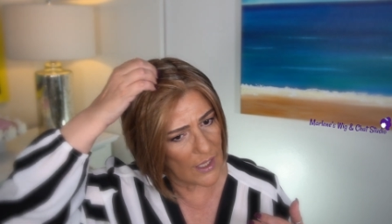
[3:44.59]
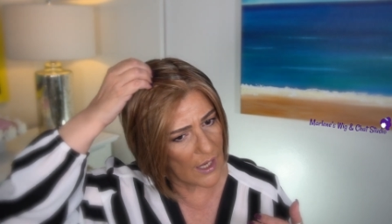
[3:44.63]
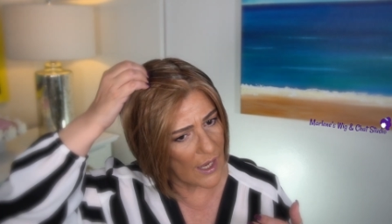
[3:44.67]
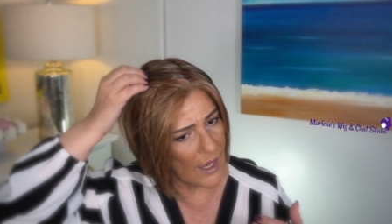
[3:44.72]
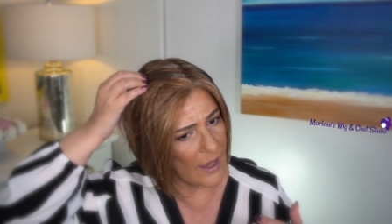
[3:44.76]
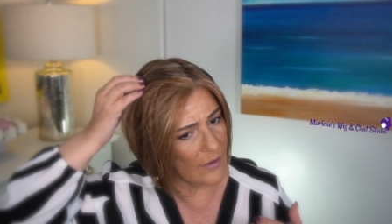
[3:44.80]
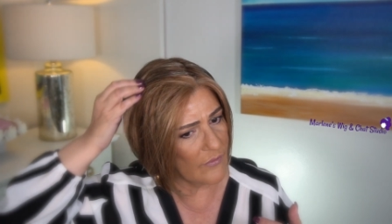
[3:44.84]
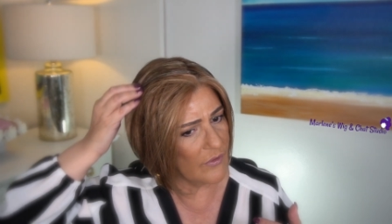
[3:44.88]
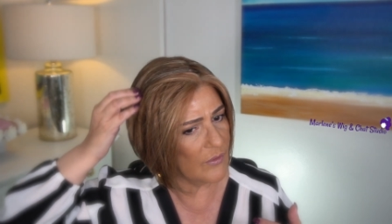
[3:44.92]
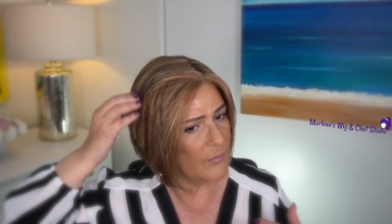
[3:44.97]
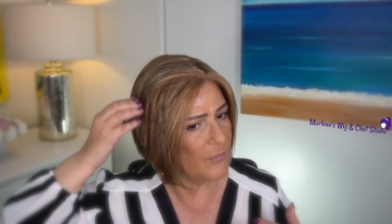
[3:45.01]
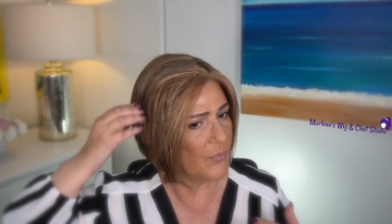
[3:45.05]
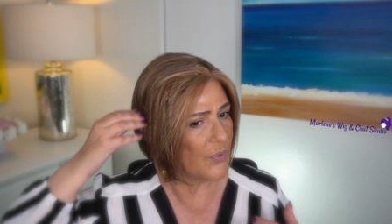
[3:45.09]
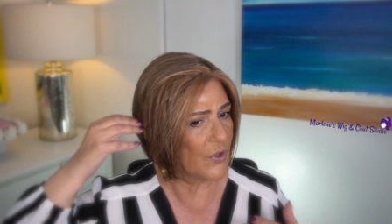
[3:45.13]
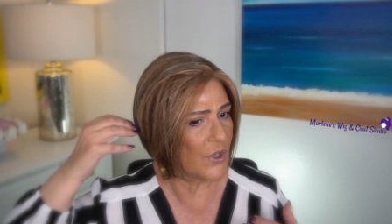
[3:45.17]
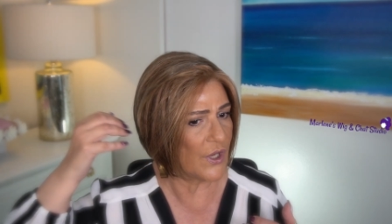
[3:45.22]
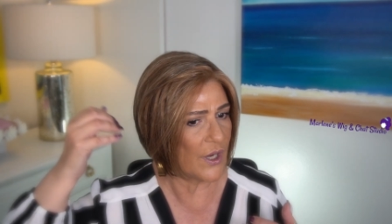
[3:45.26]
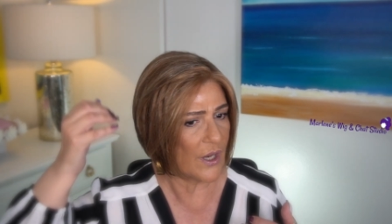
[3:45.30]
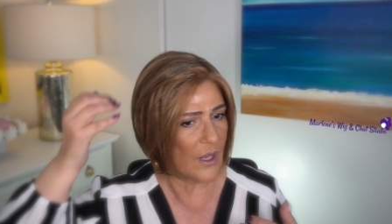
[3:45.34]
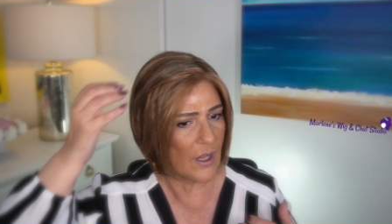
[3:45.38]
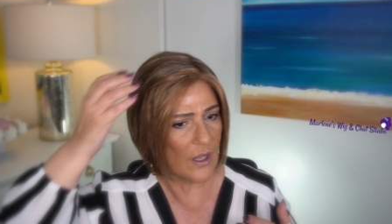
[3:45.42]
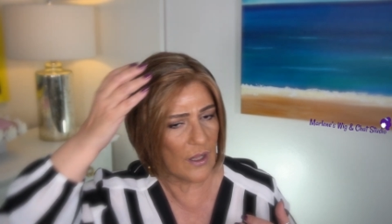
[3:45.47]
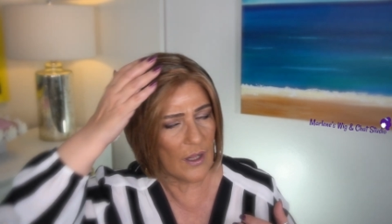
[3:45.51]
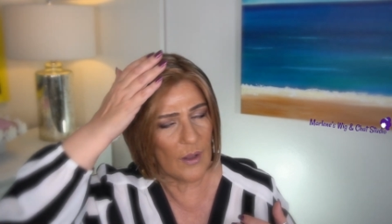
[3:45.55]
I haven't put
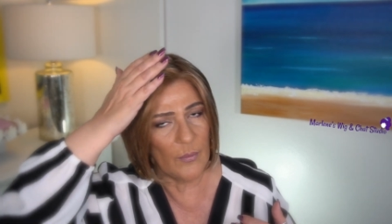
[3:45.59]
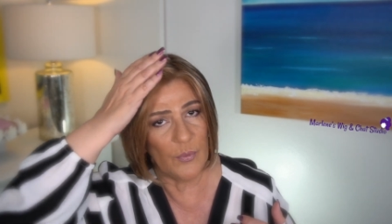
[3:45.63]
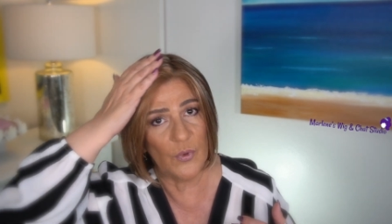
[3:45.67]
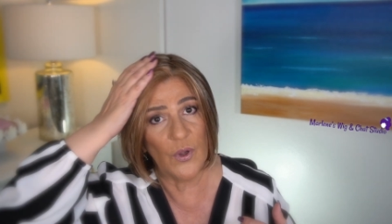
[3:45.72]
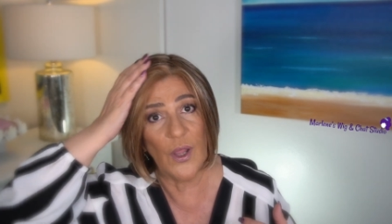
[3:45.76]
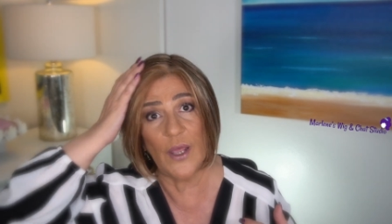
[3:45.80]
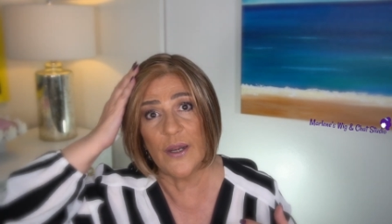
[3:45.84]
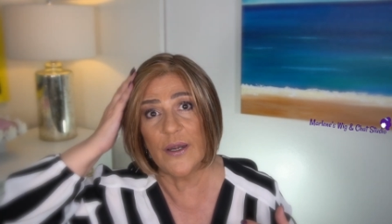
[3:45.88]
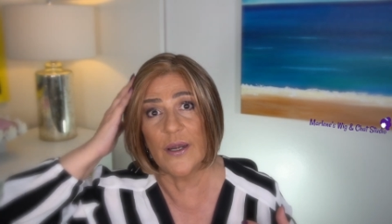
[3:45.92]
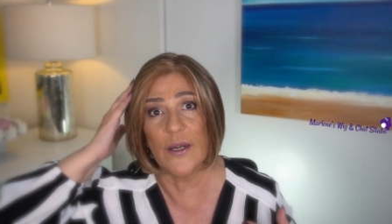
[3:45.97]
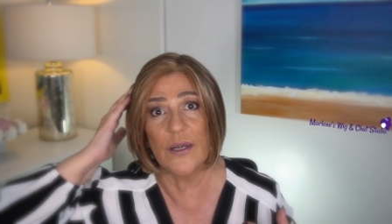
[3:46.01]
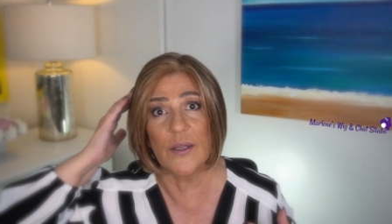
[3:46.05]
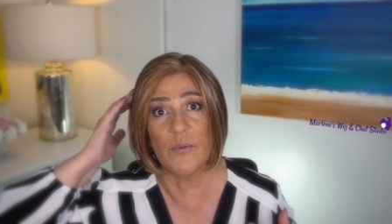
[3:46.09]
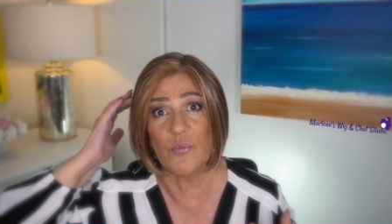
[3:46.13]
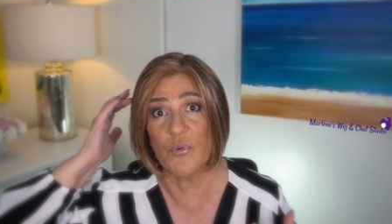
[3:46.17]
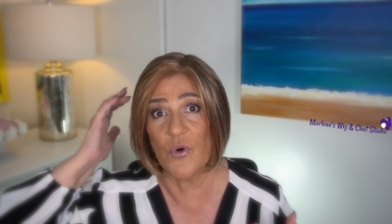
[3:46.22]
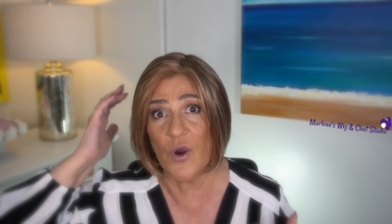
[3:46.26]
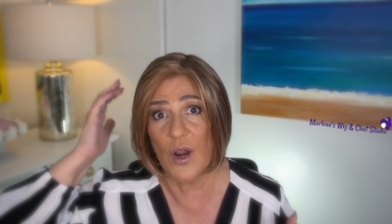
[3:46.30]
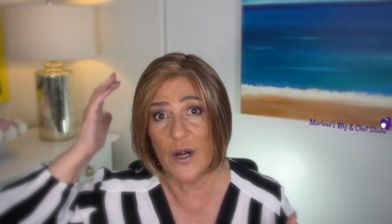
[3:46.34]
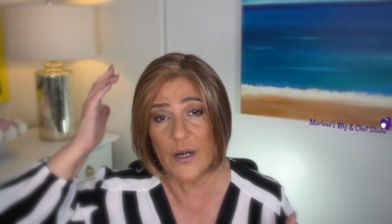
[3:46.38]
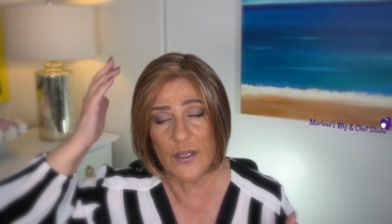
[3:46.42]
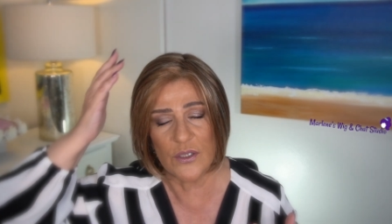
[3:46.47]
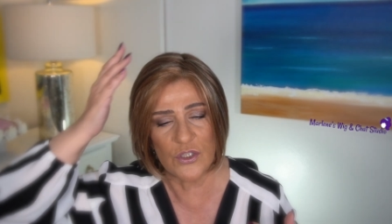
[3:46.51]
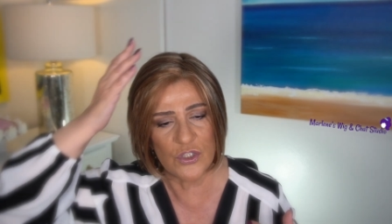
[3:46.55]
applied any
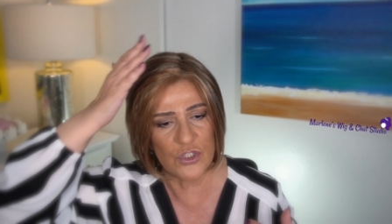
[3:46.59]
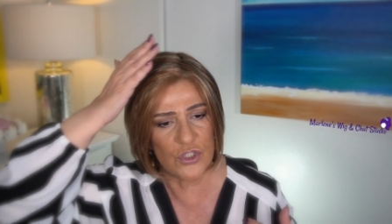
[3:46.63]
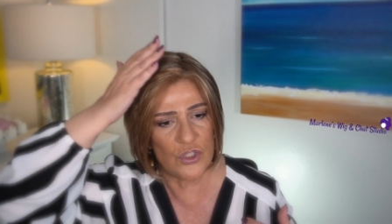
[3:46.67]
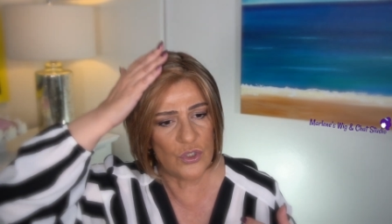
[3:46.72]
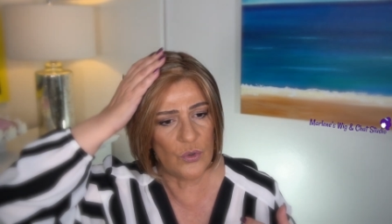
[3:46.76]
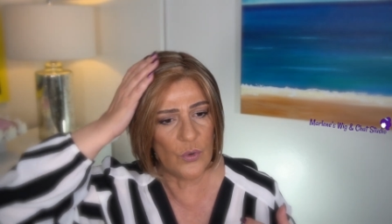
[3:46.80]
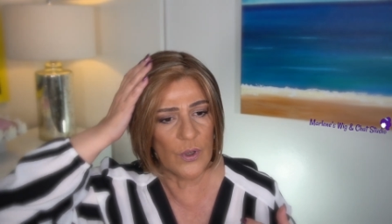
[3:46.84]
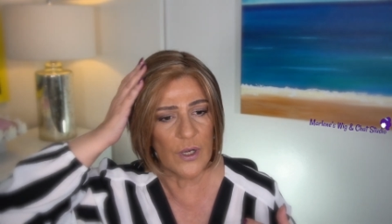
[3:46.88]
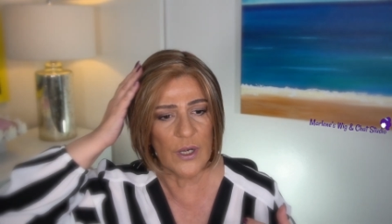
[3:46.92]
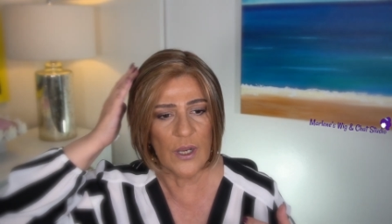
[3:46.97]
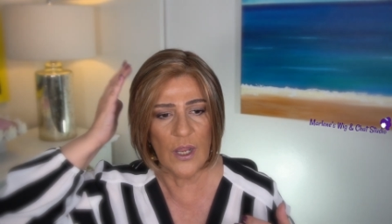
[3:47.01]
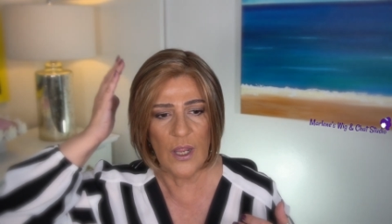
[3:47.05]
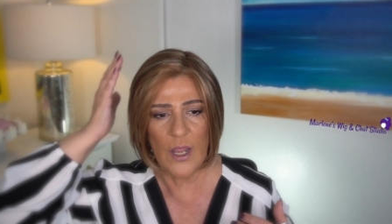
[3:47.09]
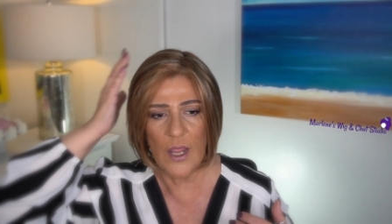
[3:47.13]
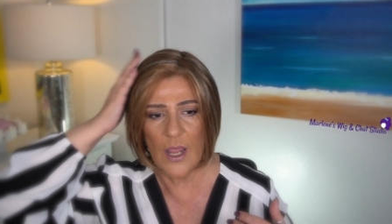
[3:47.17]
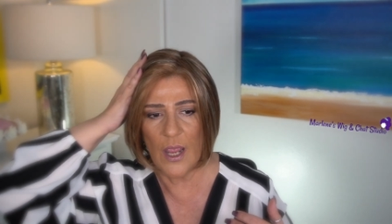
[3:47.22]
products to it